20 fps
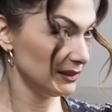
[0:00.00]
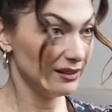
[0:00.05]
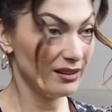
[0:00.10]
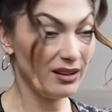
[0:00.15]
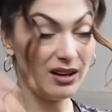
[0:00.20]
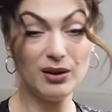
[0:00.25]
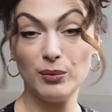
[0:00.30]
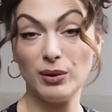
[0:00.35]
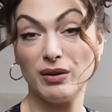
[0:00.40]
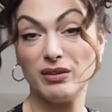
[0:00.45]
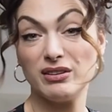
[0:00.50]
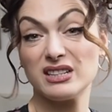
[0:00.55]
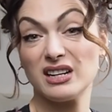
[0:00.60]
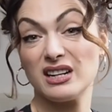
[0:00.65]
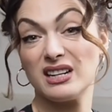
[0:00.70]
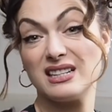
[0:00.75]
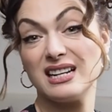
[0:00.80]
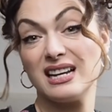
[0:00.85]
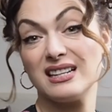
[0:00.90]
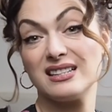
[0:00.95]
I wear it to go to
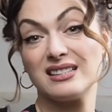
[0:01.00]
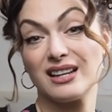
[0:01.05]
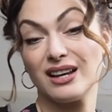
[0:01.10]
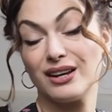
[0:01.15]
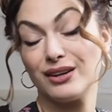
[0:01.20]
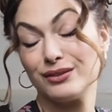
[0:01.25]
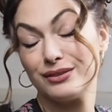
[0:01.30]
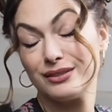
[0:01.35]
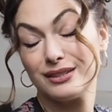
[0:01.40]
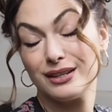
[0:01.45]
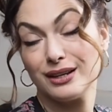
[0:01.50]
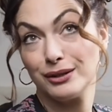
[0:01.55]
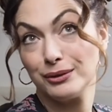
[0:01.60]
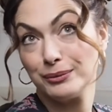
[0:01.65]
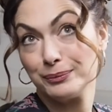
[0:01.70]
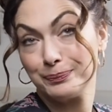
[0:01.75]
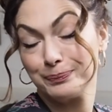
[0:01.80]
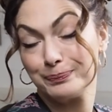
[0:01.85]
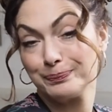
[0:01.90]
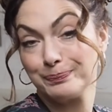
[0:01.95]
Tesco,
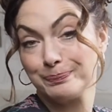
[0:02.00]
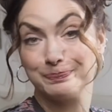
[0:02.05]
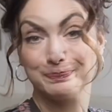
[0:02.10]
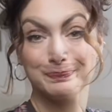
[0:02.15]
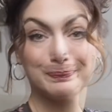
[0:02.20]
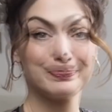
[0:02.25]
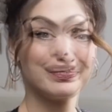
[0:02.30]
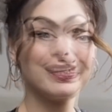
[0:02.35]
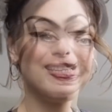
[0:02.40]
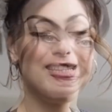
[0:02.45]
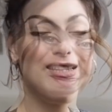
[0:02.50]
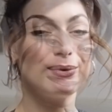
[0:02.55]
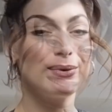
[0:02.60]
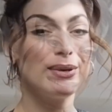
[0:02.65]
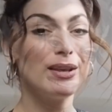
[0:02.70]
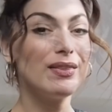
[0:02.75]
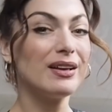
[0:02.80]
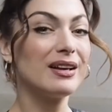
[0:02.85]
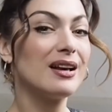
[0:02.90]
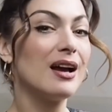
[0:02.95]
so
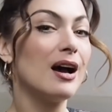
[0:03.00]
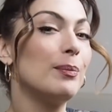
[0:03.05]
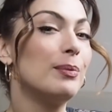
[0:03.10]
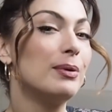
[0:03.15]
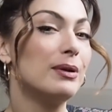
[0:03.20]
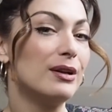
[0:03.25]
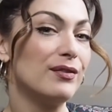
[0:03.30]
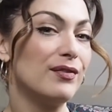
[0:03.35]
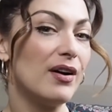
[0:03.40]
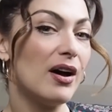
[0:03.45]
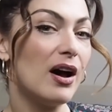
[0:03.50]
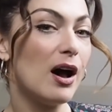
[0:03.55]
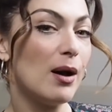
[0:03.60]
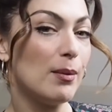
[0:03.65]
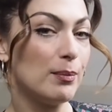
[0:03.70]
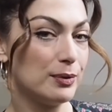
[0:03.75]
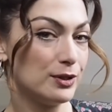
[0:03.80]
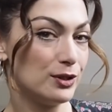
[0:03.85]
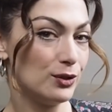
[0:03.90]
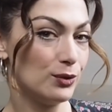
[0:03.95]
another couple of
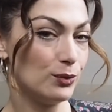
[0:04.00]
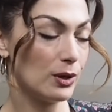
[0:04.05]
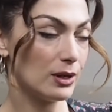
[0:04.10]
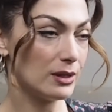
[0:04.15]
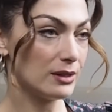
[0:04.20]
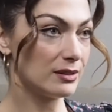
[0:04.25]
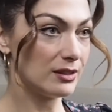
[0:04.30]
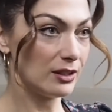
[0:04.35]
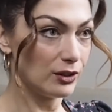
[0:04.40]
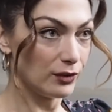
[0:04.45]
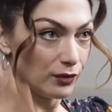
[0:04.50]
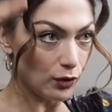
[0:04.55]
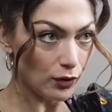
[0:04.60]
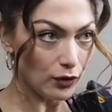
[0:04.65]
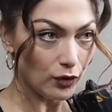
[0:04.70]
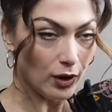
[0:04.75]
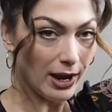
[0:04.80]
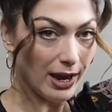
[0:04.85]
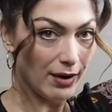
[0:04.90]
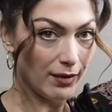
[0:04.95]
updo ones. So you've got
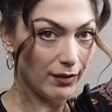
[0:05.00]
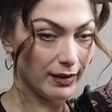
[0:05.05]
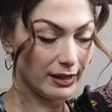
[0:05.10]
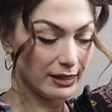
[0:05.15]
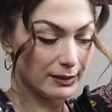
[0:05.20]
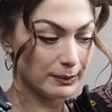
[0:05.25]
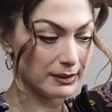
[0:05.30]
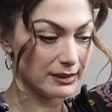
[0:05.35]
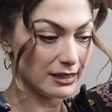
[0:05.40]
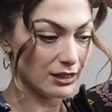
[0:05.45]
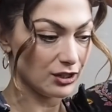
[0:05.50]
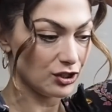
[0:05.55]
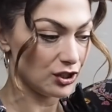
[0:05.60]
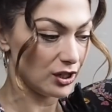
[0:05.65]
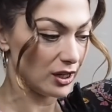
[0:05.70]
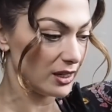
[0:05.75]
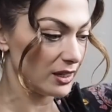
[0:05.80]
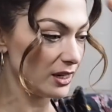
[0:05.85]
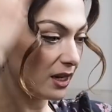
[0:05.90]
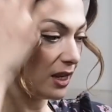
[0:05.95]
your hair in this
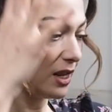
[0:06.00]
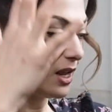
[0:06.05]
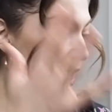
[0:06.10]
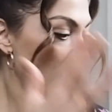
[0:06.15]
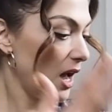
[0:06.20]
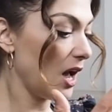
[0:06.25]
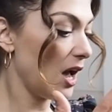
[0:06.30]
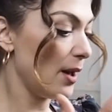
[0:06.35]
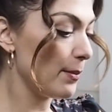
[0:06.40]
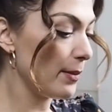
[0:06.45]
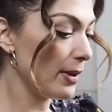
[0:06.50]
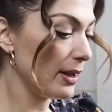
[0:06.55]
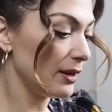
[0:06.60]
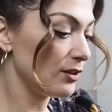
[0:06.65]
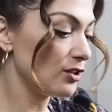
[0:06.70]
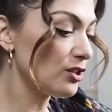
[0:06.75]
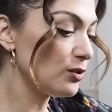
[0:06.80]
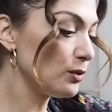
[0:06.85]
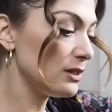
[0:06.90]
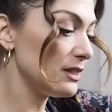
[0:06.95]
position, and I
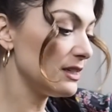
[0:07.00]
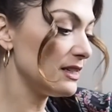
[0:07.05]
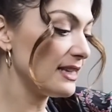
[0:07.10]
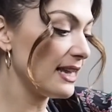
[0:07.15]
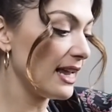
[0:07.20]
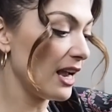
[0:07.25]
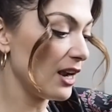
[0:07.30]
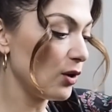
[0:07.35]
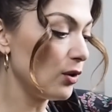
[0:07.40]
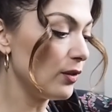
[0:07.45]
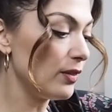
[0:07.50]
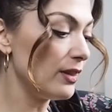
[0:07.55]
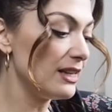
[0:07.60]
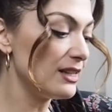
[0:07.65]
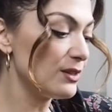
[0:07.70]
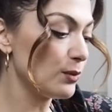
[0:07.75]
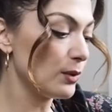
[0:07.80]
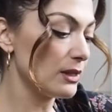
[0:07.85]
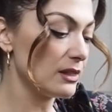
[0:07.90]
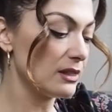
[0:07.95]
just wanted to say I got these
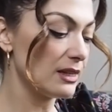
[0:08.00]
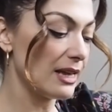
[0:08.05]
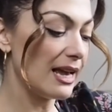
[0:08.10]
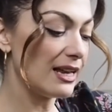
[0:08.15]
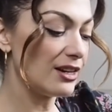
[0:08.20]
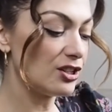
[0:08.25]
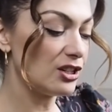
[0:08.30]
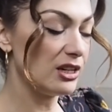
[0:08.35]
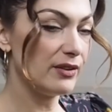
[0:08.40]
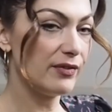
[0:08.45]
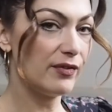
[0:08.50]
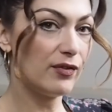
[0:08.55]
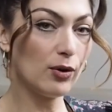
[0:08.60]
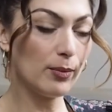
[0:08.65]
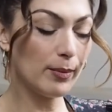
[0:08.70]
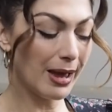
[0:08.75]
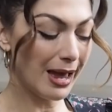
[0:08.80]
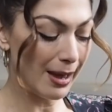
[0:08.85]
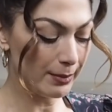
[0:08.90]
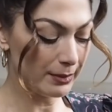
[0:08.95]
ones actually
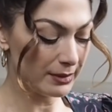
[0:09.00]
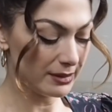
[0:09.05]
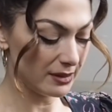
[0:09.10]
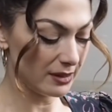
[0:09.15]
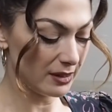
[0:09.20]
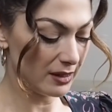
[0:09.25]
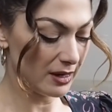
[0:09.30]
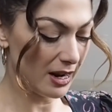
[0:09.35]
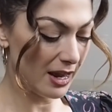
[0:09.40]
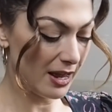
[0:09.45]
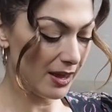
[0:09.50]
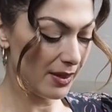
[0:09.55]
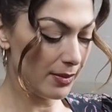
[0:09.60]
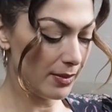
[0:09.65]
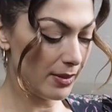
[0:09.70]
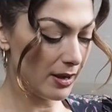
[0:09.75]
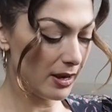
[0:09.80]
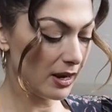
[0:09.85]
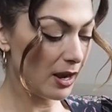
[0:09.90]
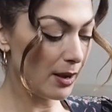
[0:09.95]
from Amazon, and
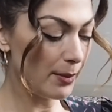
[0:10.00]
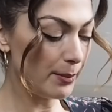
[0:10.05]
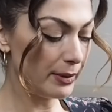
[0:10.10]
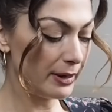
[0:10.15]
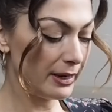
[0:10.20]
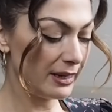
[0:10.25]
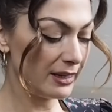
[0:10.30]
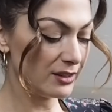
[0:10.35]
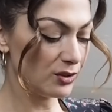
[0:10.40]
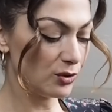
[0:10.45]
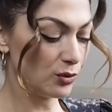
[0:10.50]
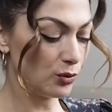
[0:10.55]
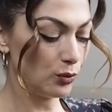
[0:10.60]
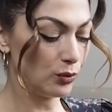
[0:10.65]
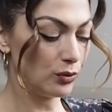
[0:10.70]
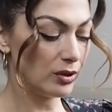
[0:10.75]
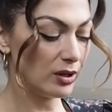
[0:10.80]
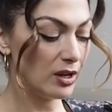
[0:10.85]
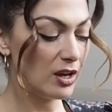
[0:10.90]
their company is called